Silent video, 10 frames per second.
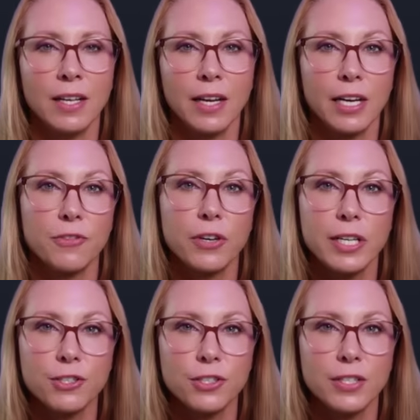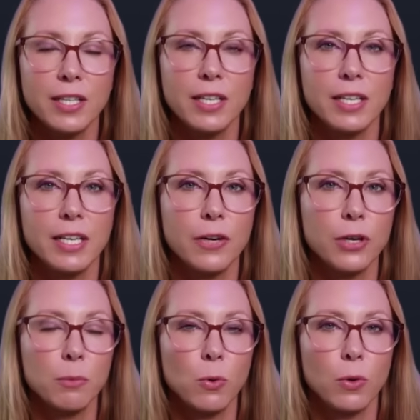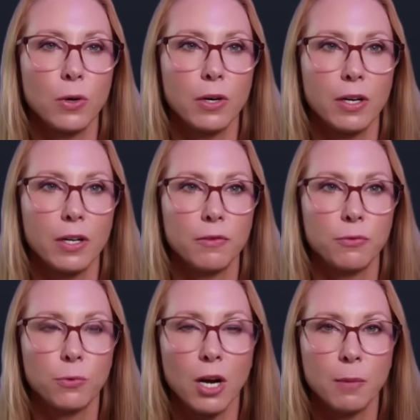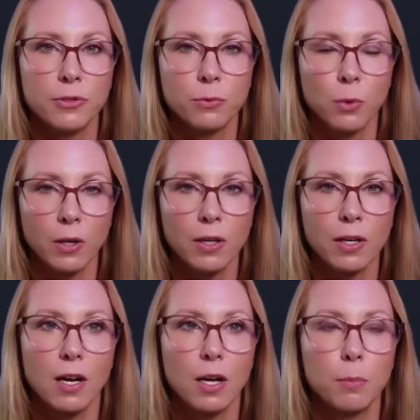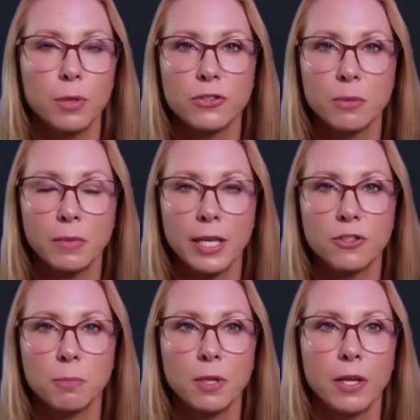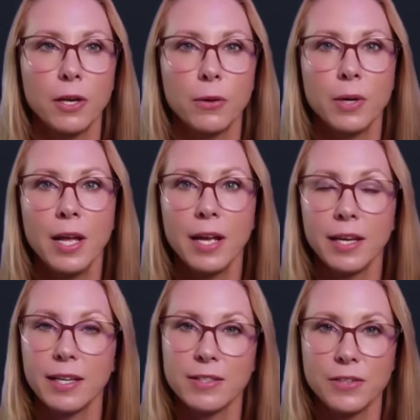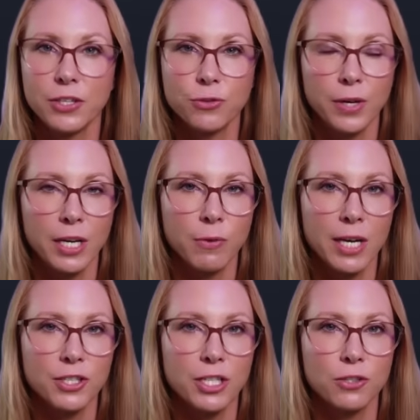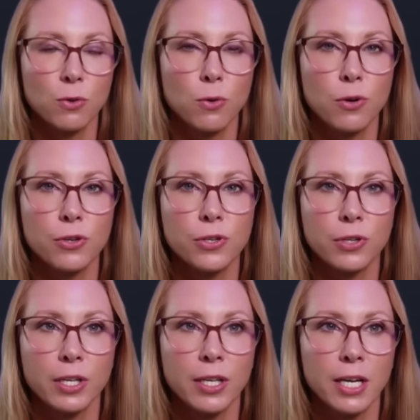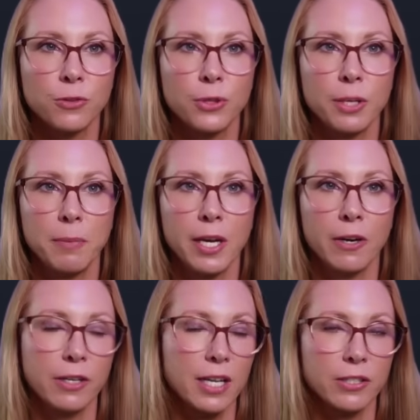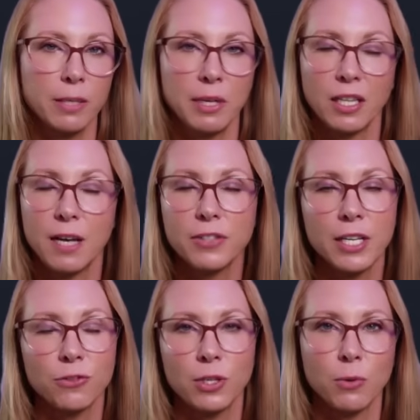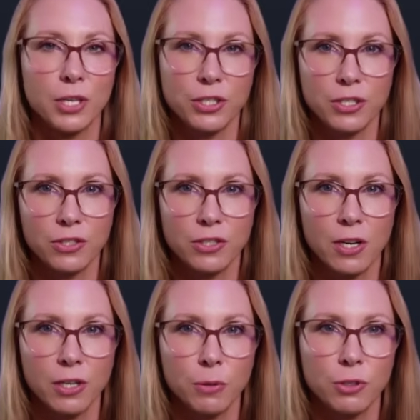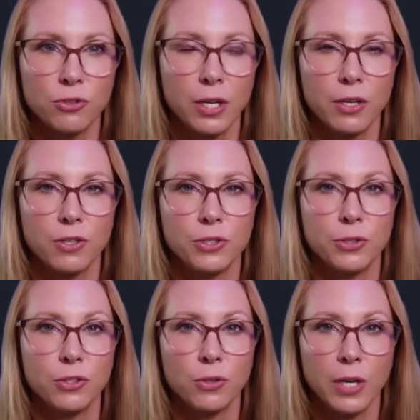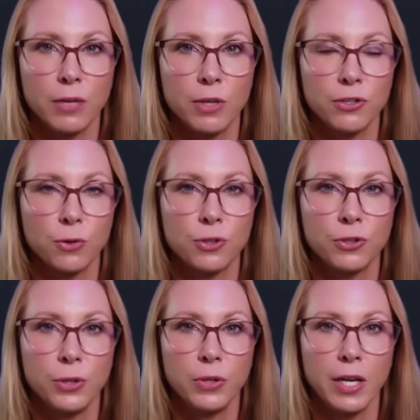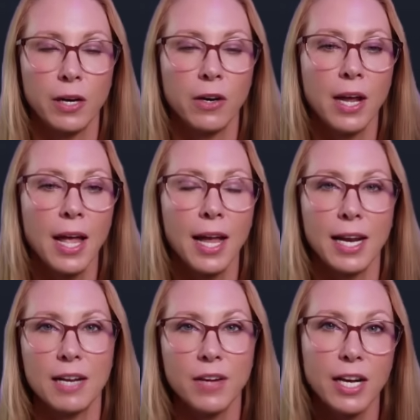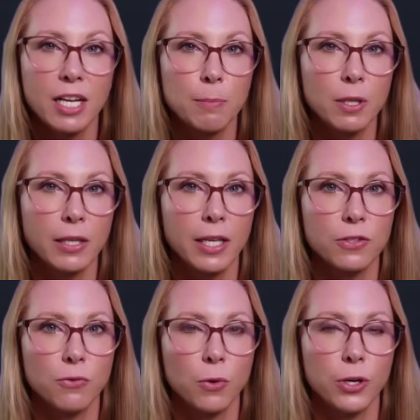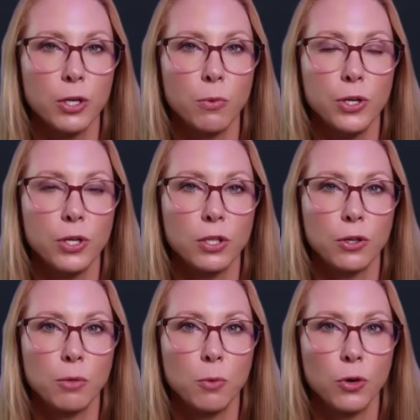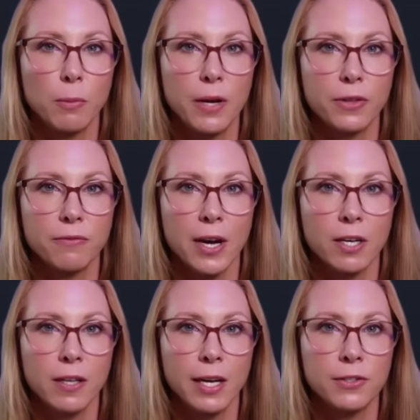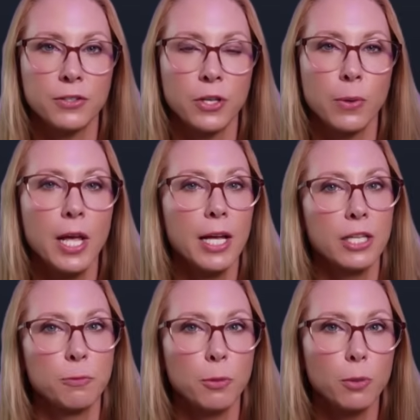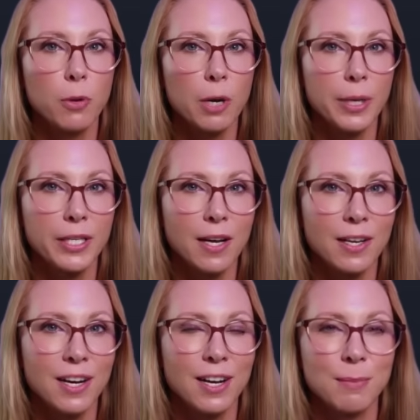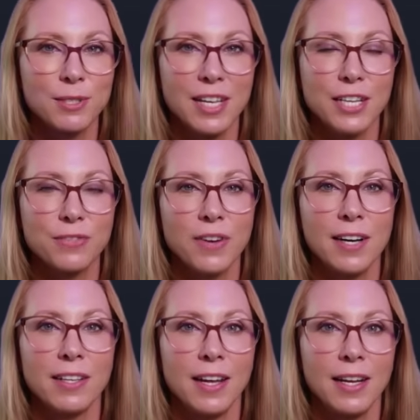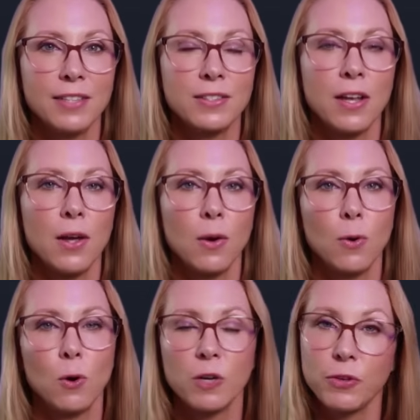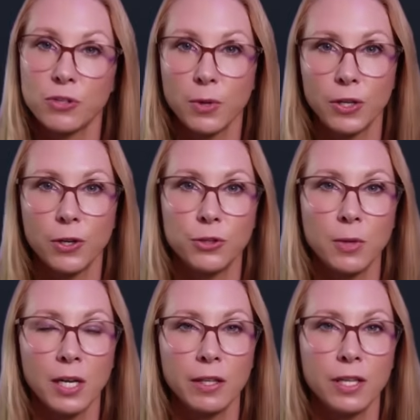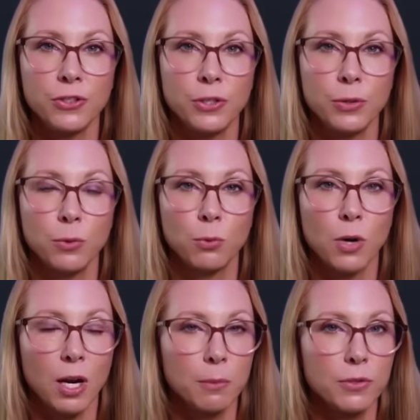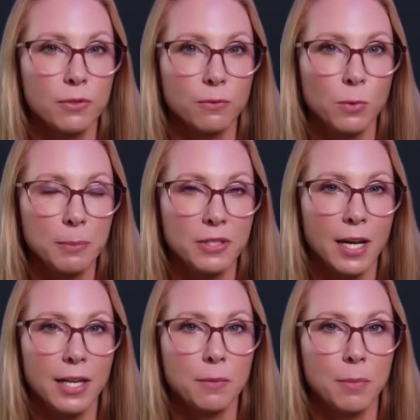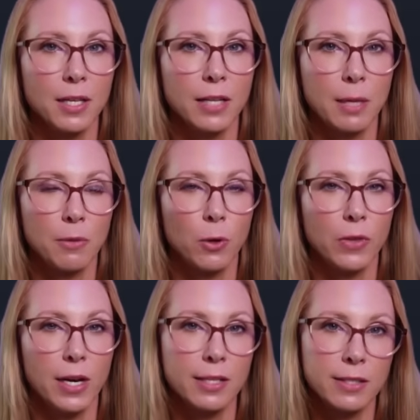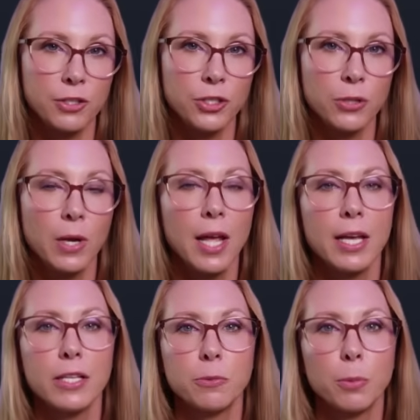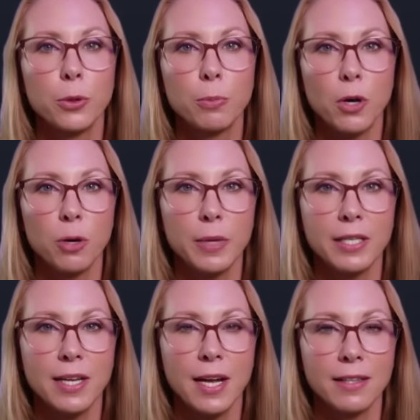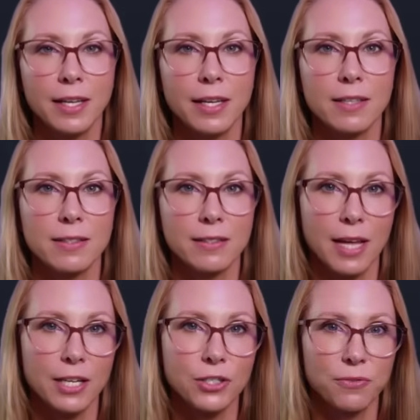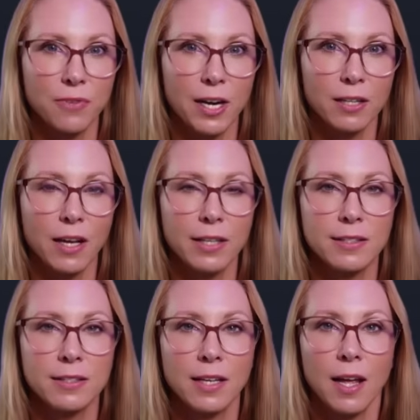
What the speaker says: And if you're interested in hearing more of Rob's work, I'll put some links below. He is in the Trading Ranch Discord. You can connect with him there and ask him. He loves answering questions and talking with traders, so he's a great resource to you there. And I've got a couple links for you where you can learn more about the fire lines. So it's bullbarbie.com/firelines, or if you just want to go directly to Rob's website, but let him know that I sent you, it's bullbarbie.link/firelines.